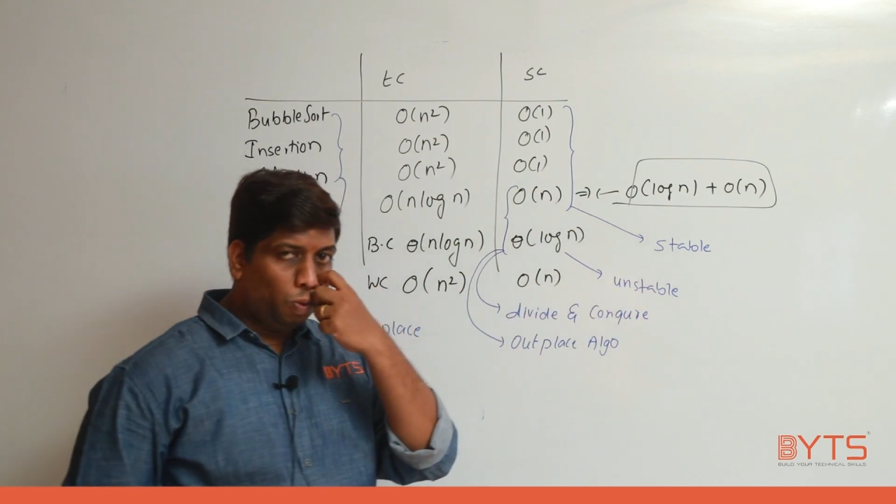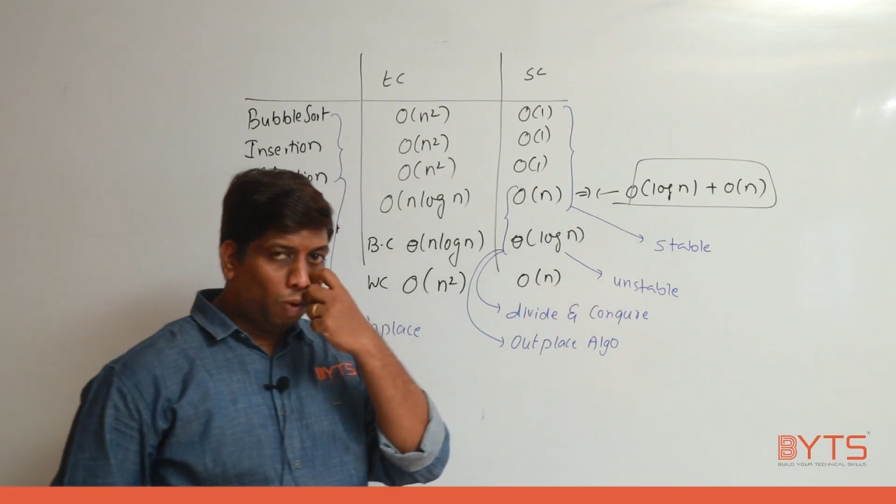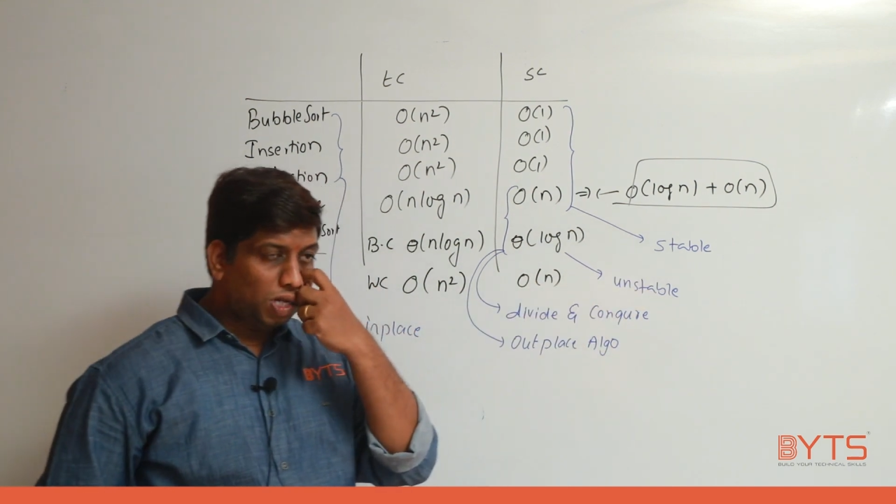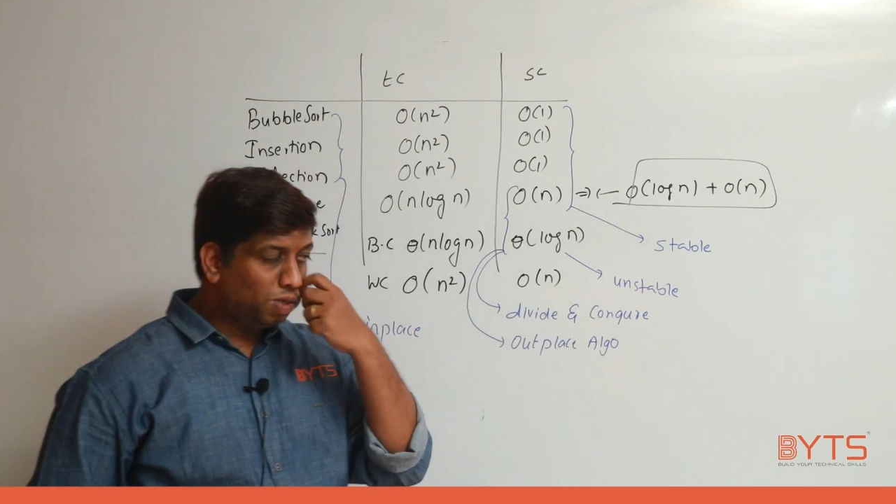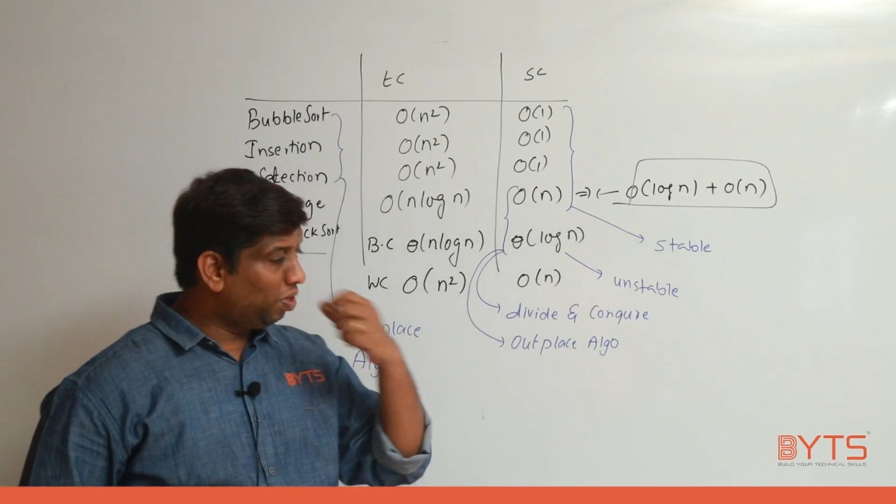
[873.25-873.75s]

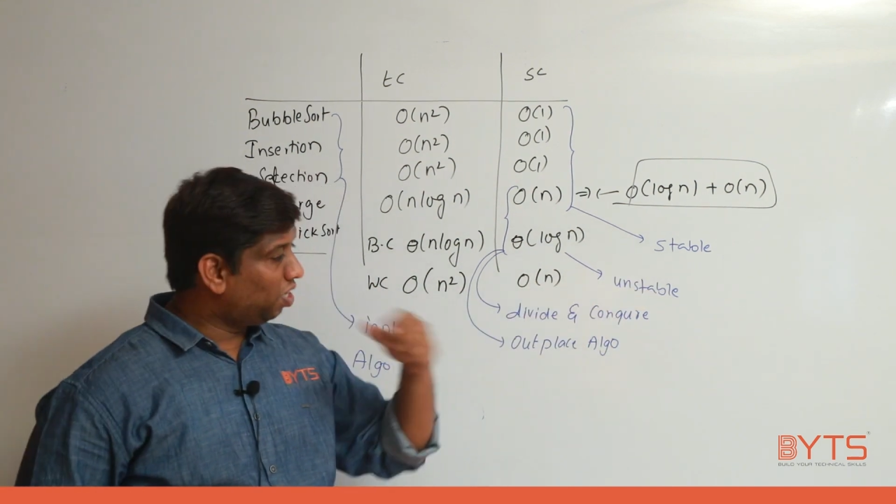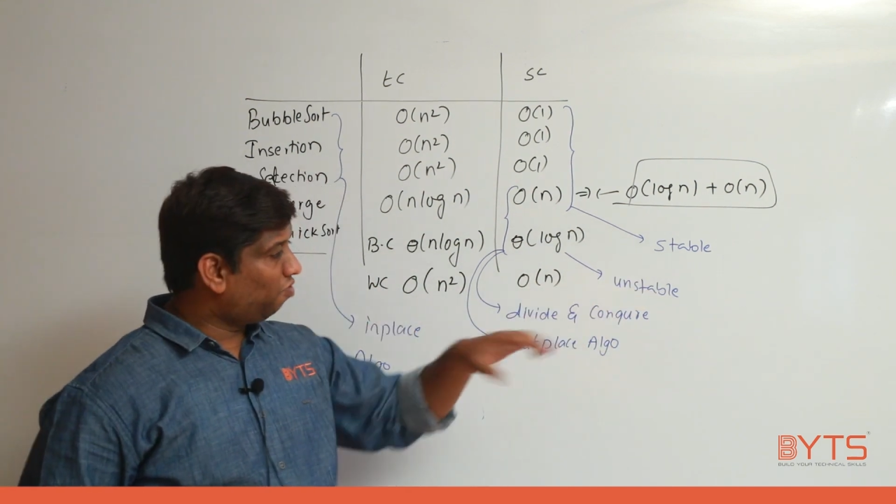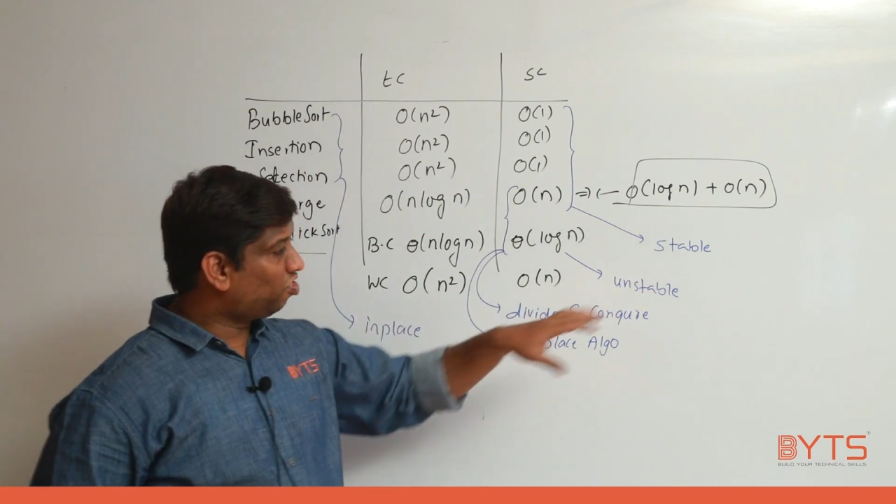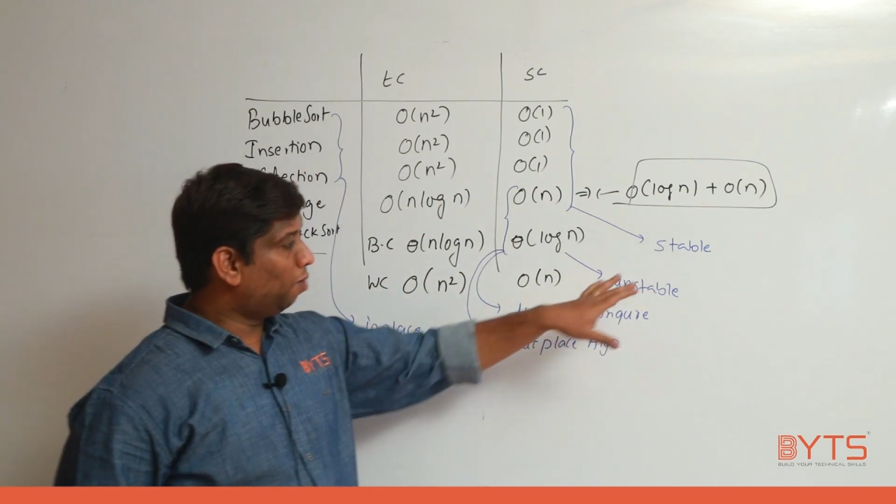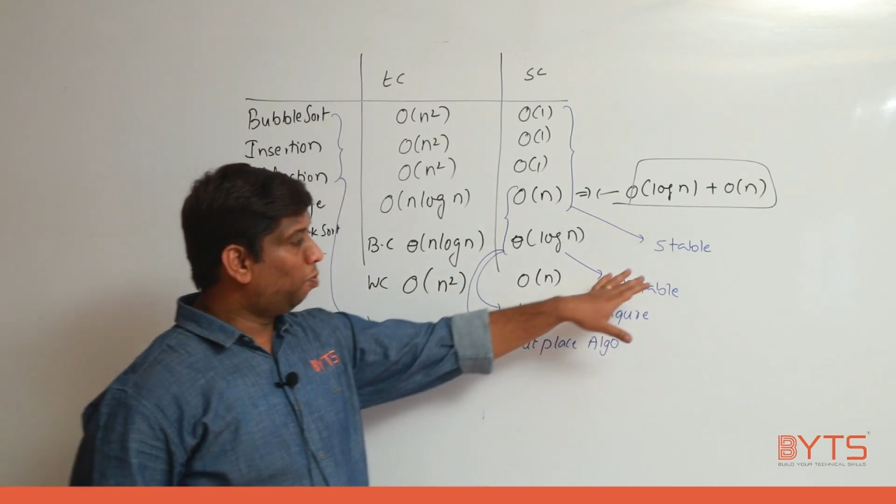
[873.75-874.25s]
What is the meaning
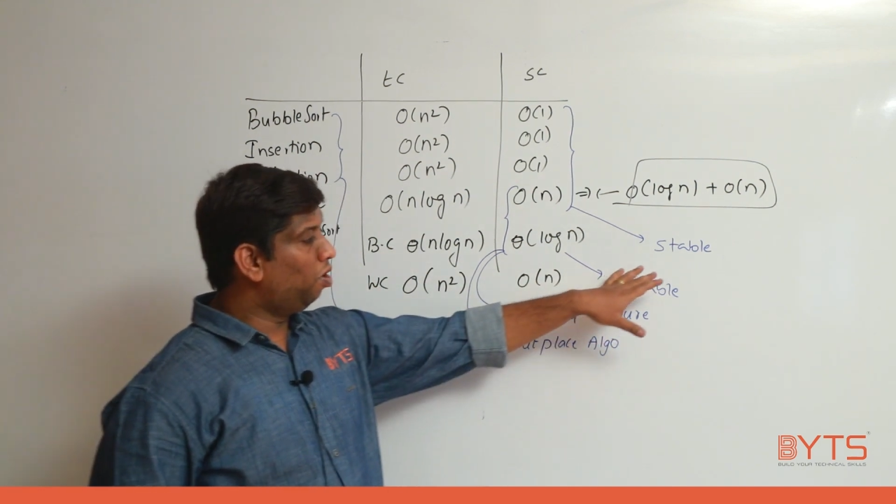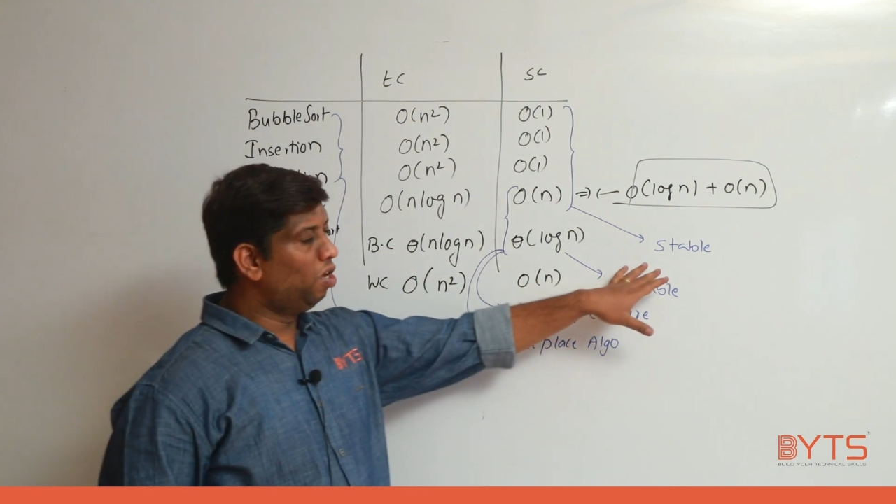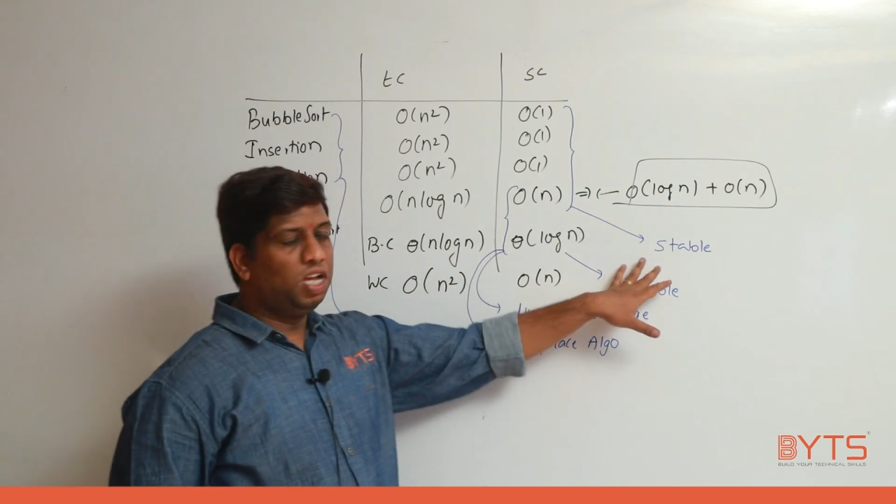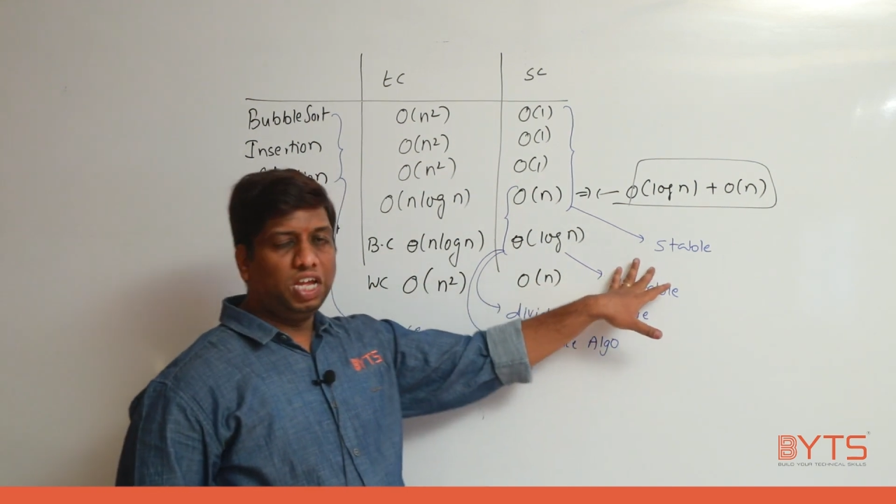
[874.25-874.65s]
of stable?